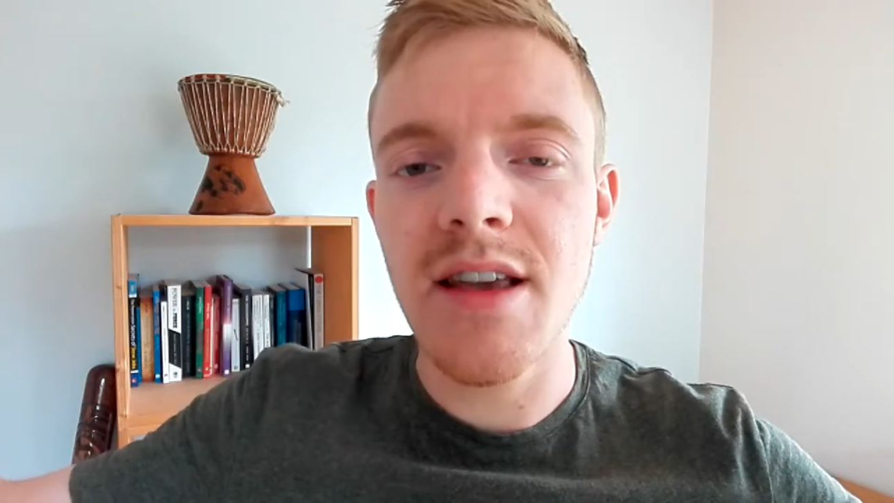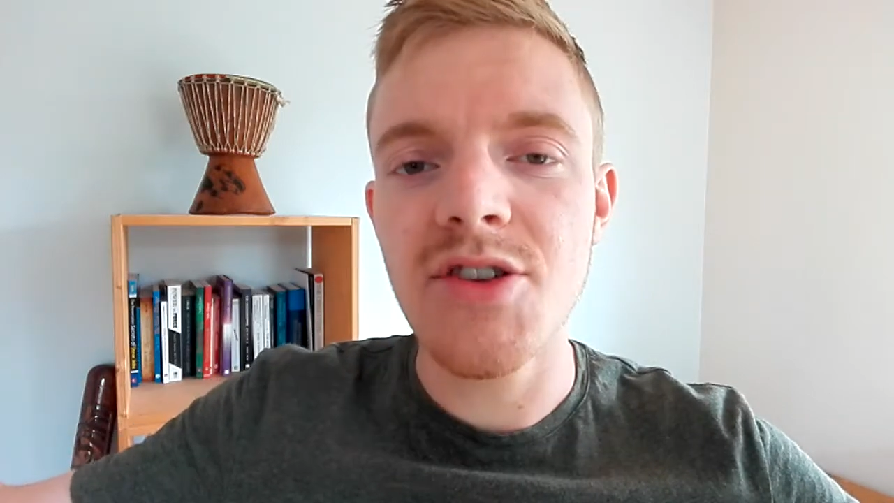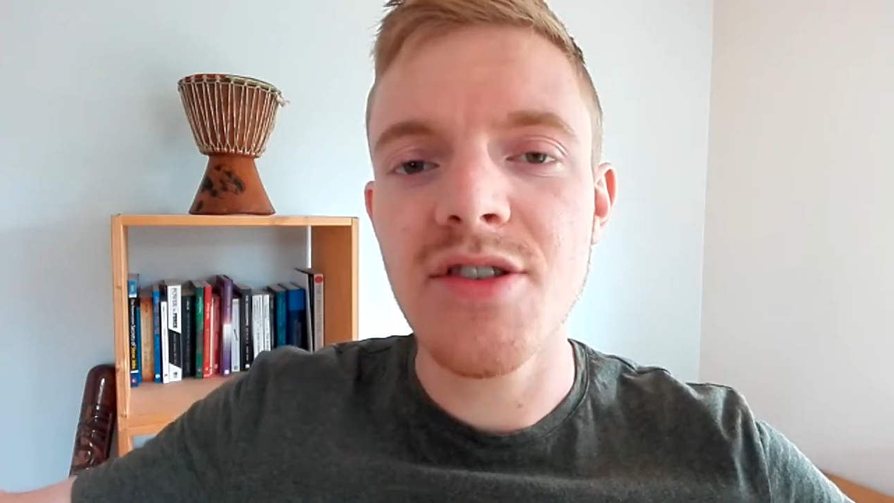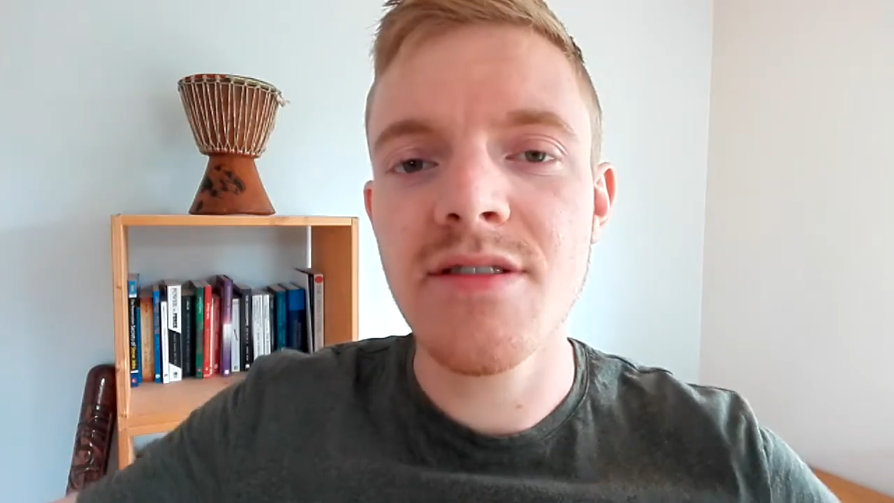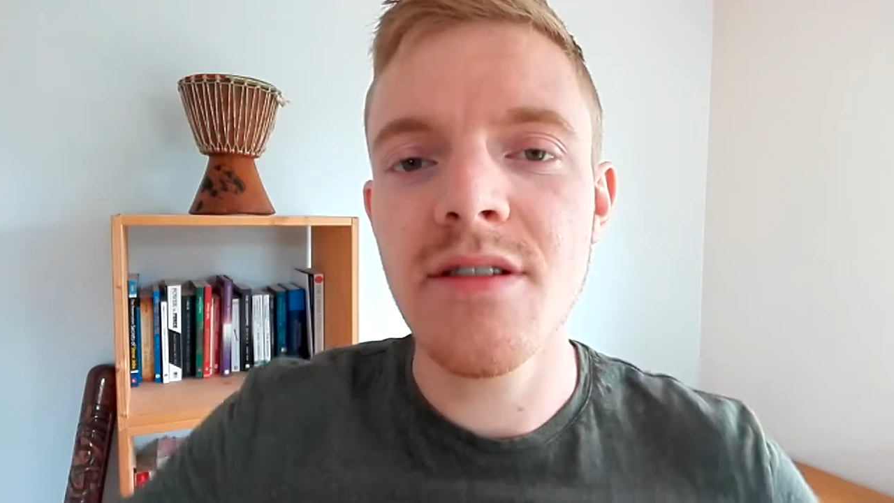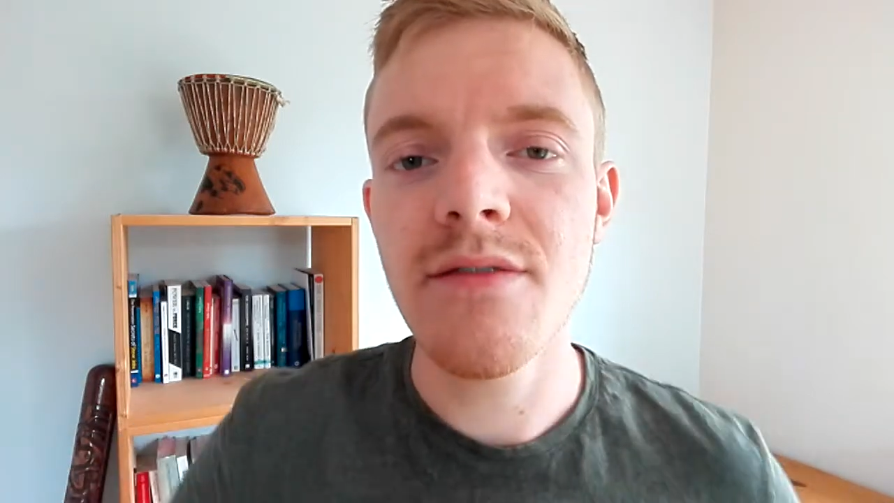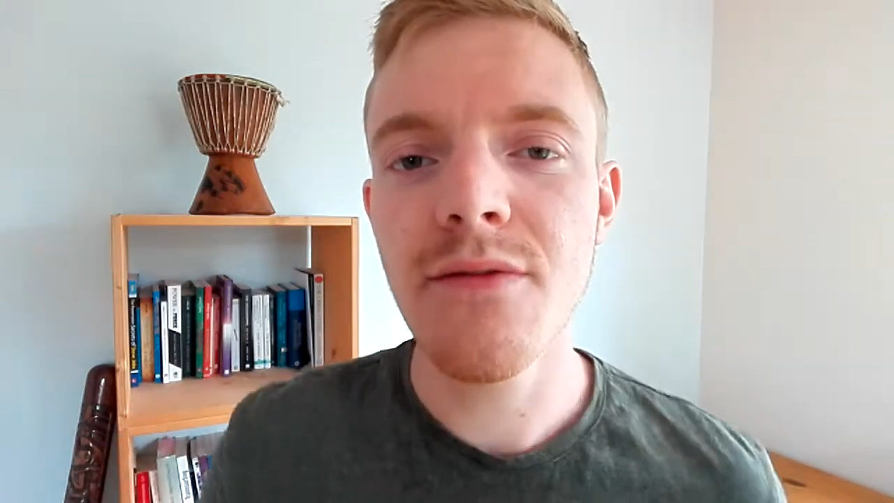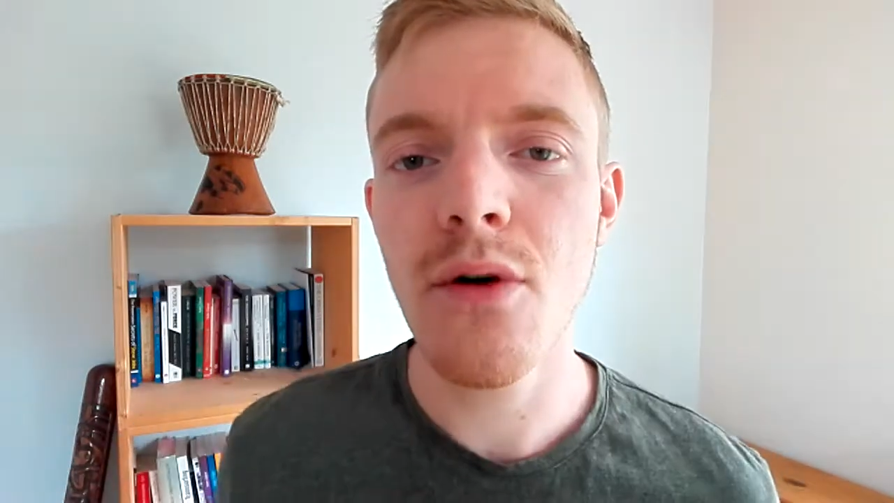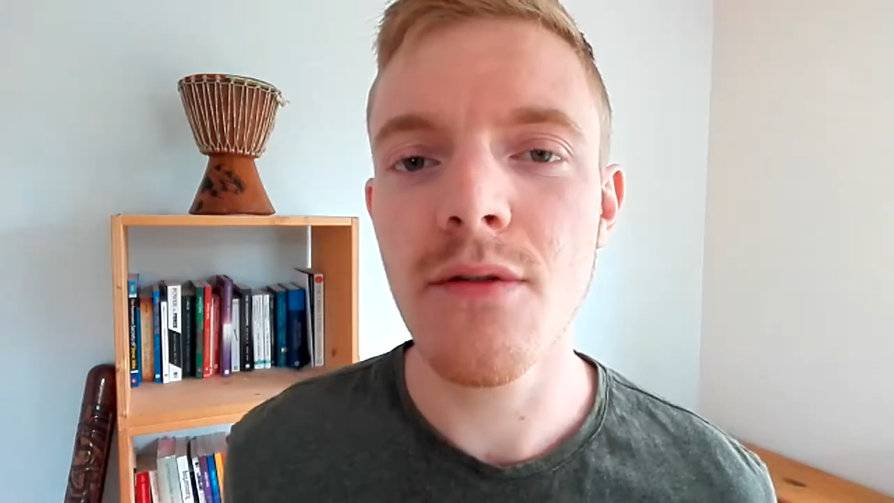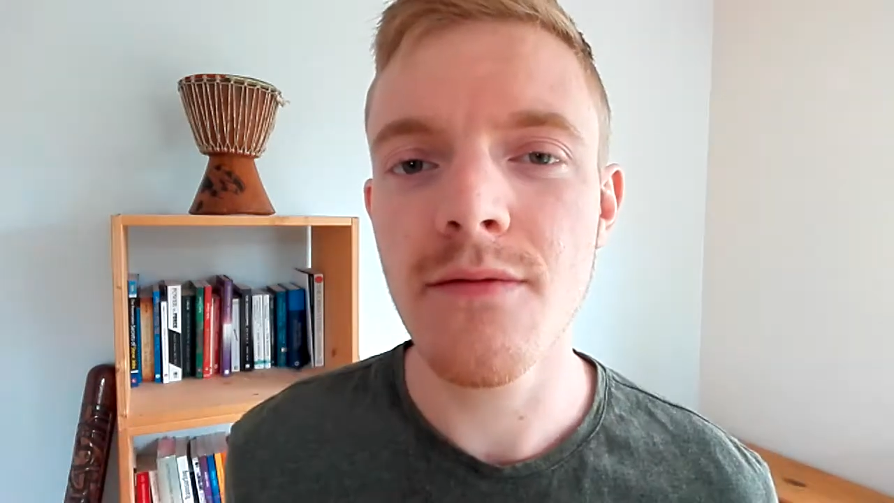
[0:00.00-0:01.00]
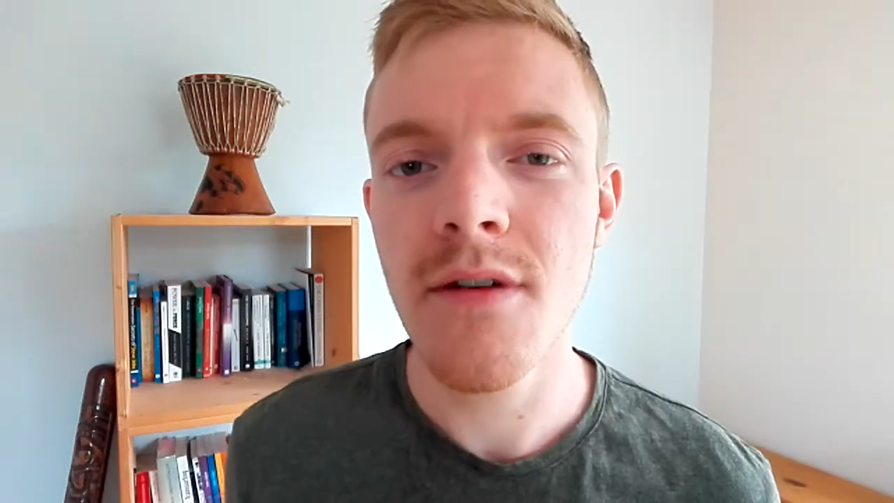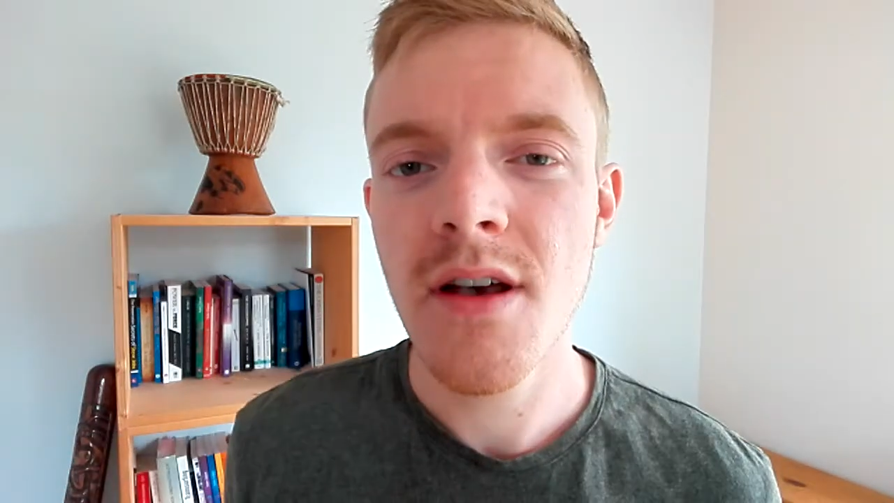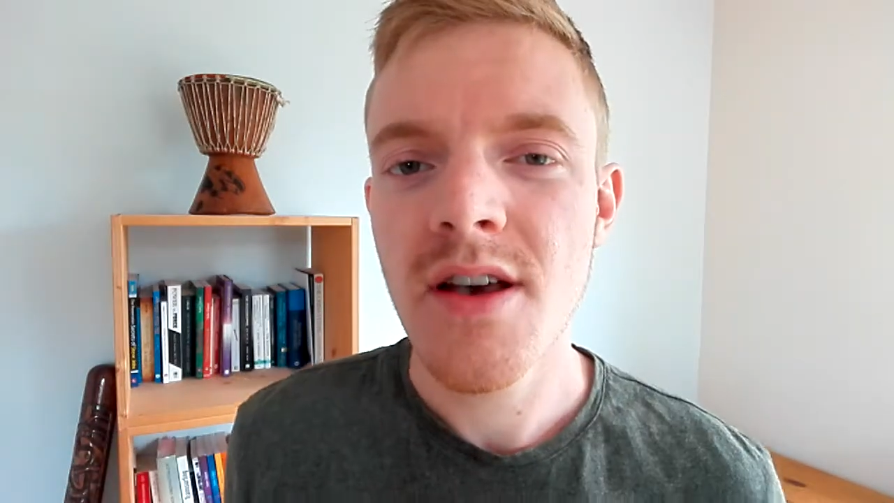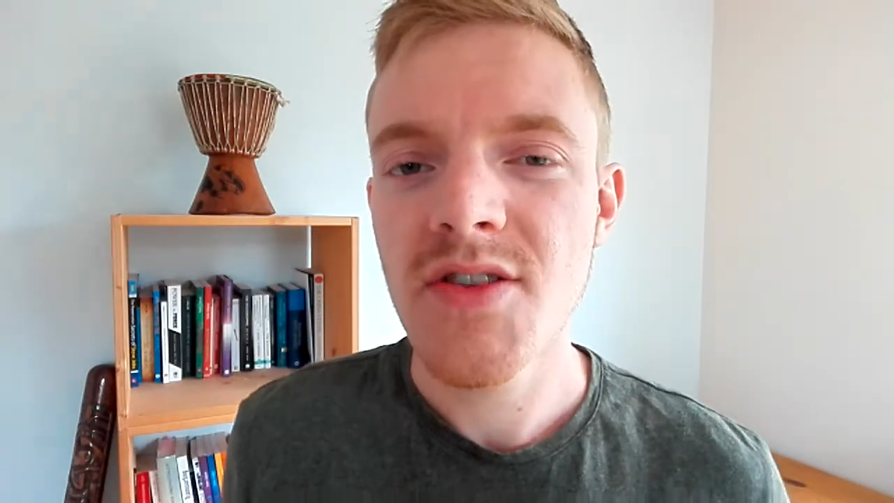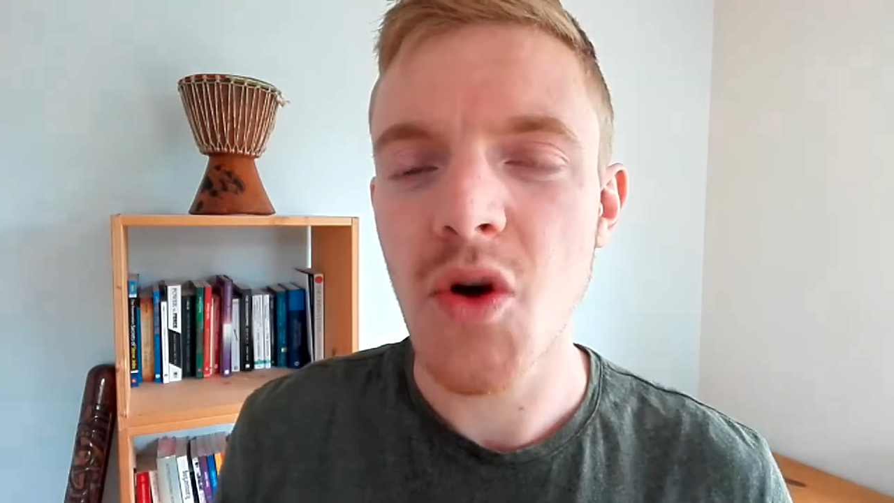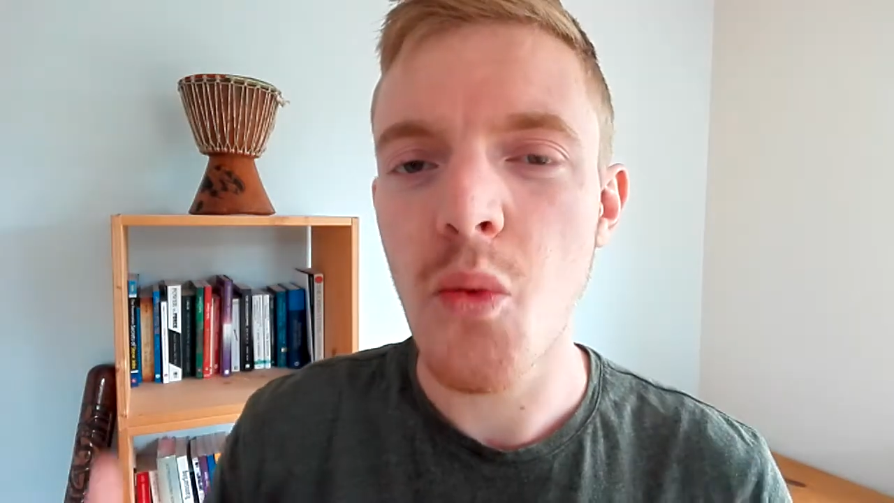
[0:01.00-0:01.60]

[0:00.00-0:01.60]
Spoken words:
just evolve. So